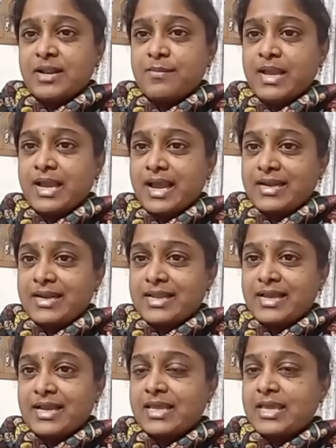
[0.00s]
They'll be
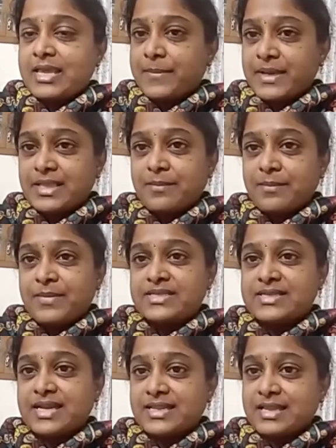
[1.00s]
collecting and keeping them
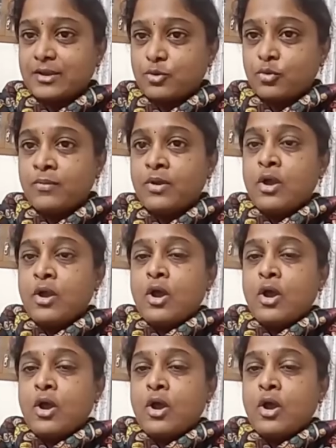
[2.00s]
inside the room